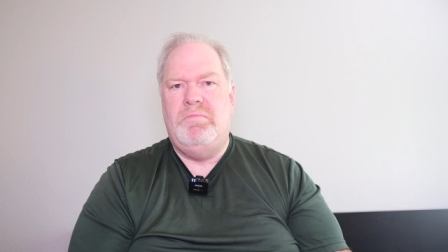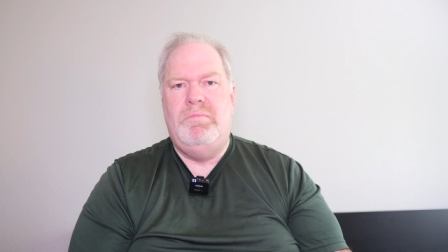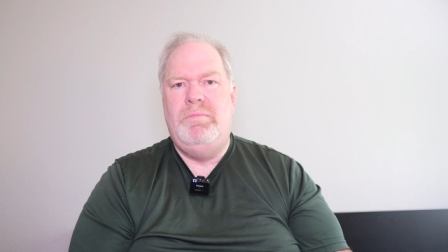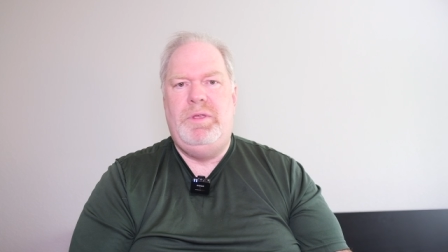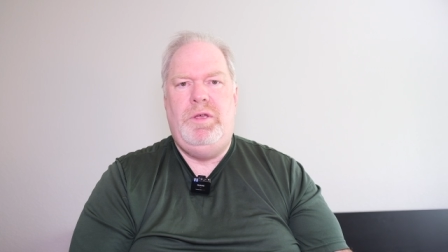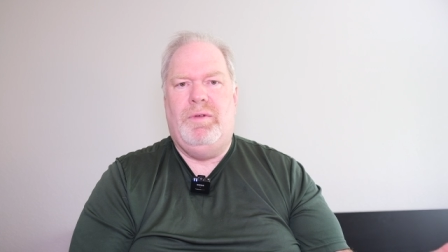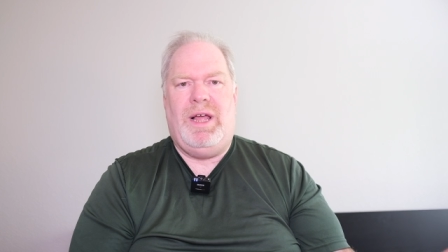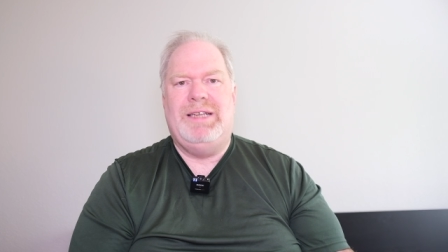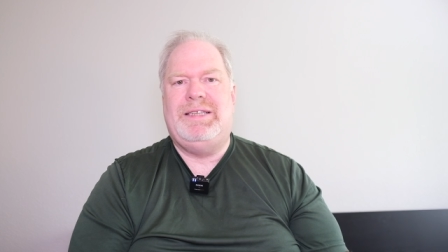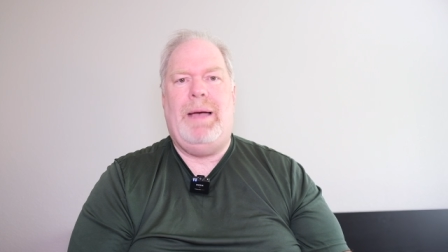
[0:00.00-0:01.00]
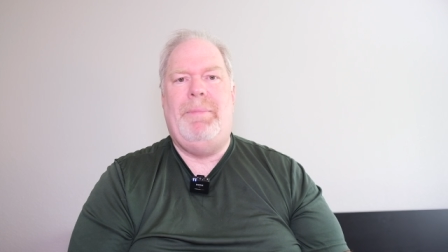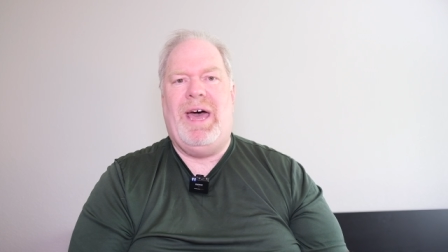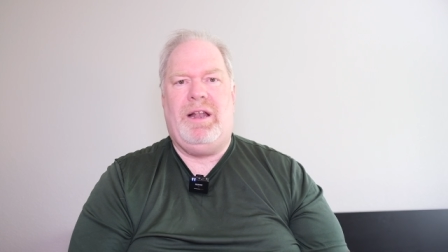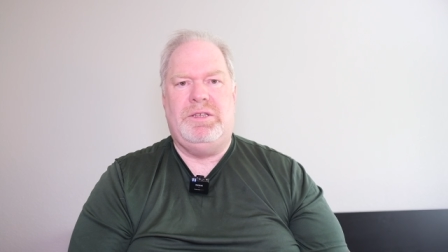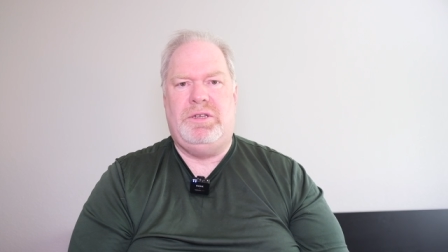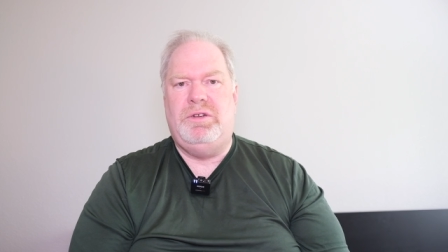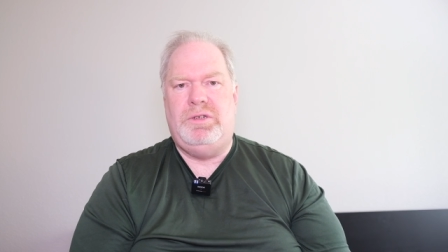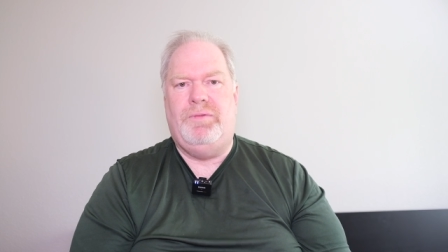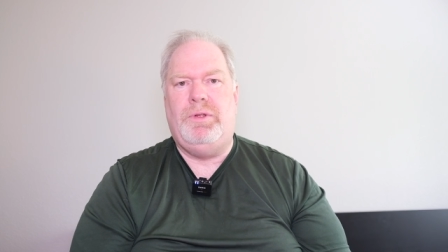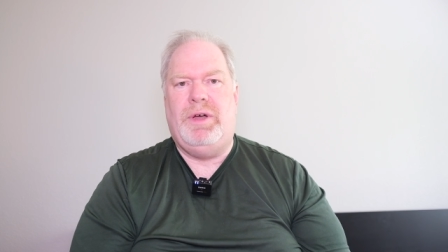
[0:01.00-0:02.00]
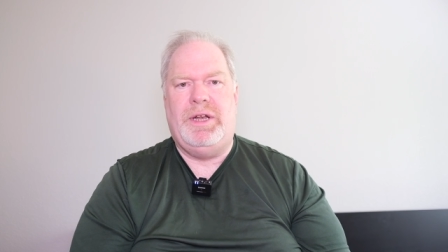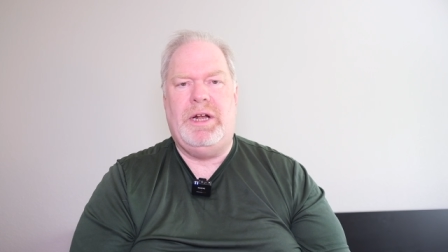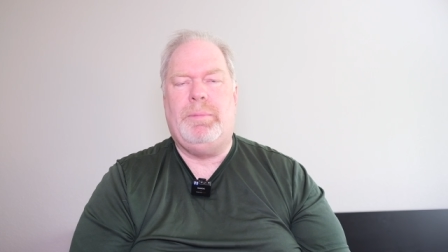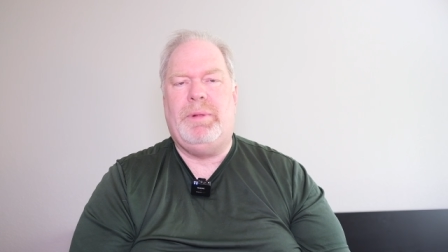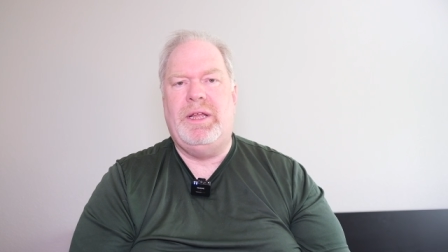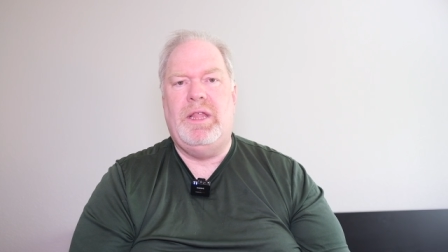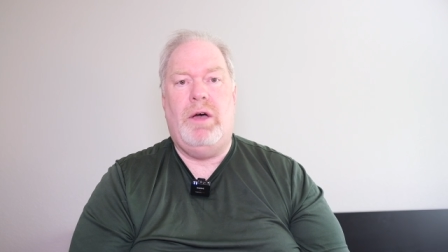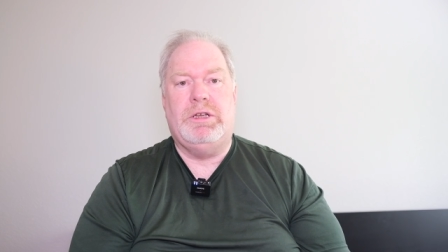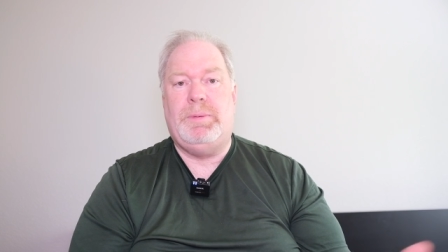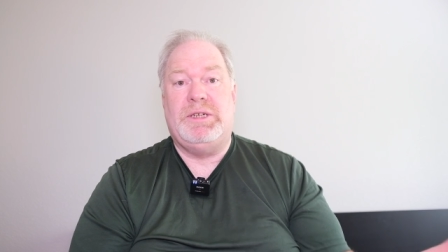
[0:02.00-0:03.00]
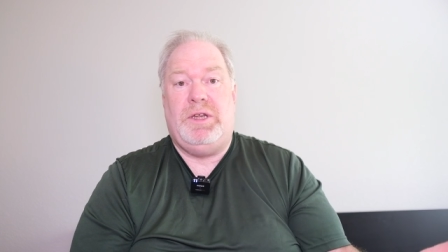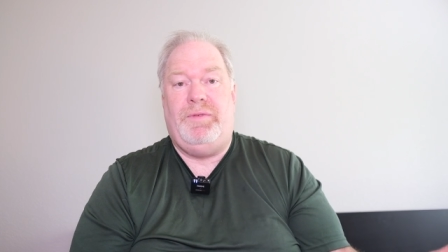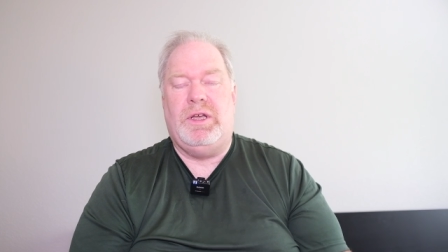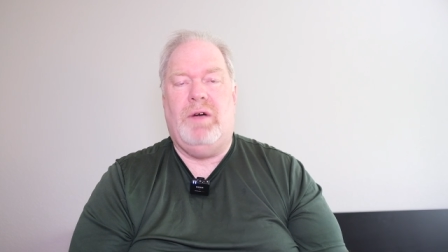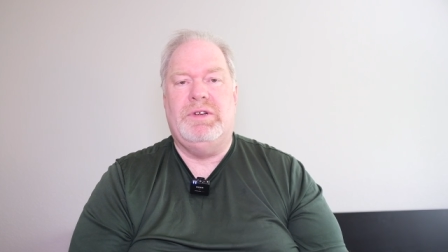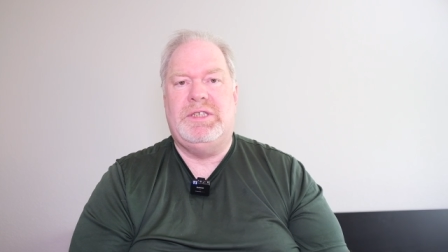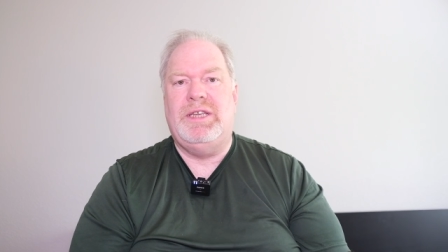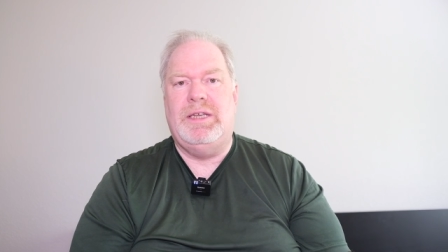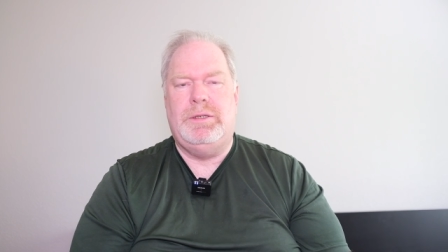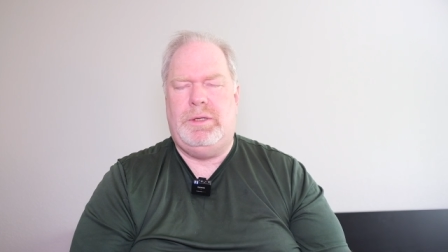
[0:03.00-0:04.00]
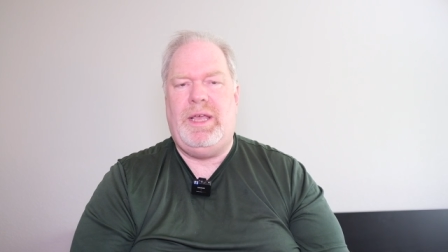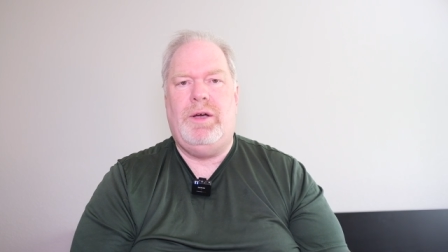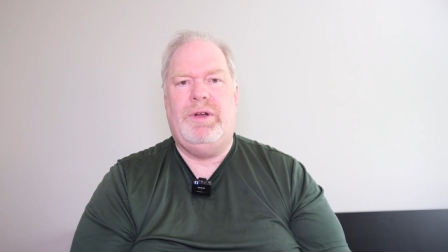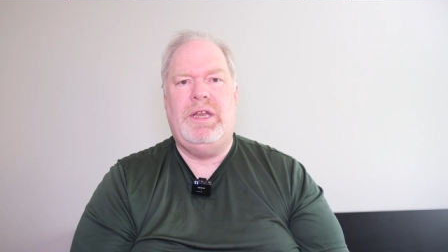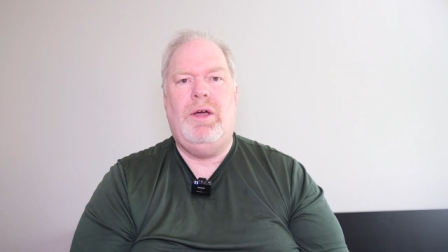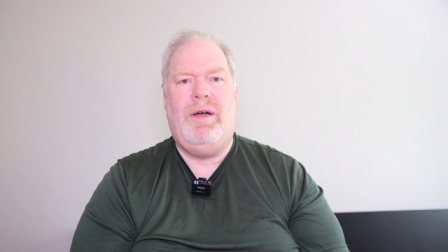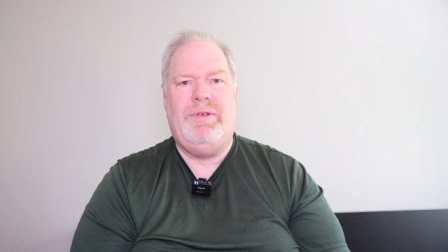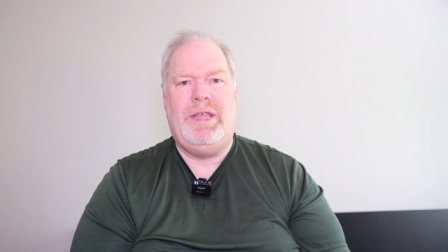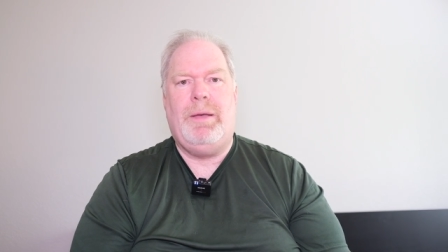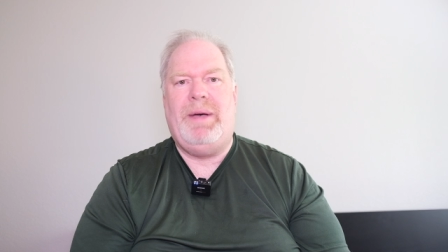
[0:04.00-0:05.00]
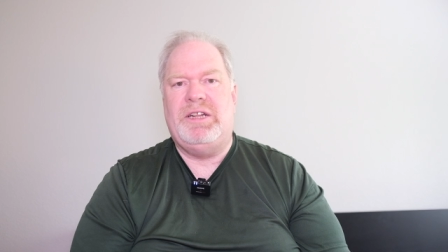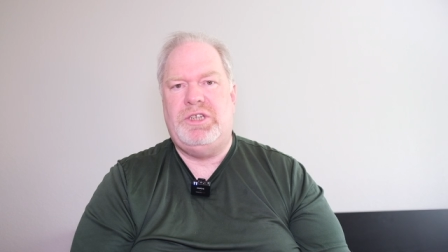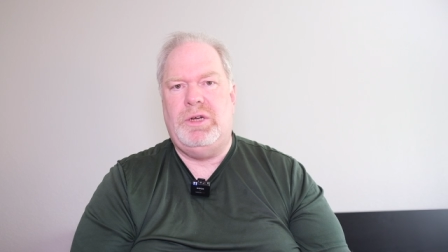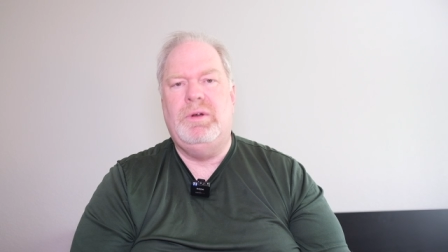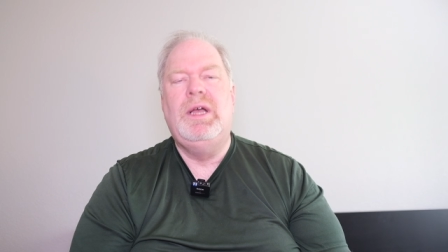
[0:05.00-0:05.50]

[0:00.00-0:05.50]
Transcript: You lost that battle as soon as you flew on an airplane, though, especially if you go overseas. They already know everything about you.